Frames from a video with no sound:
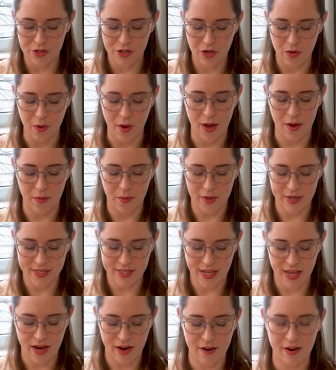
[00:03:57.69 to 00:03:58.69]
So I
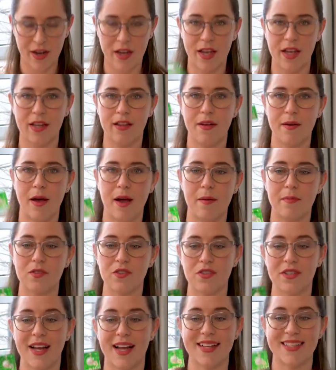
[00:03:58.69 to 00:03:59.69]
always carry
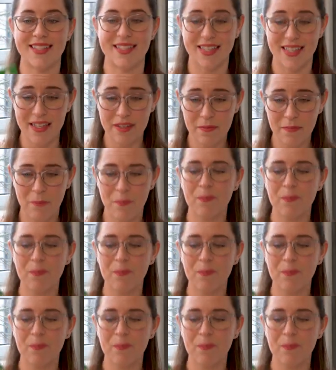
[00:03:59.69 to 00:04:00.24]
Zyrtec-D.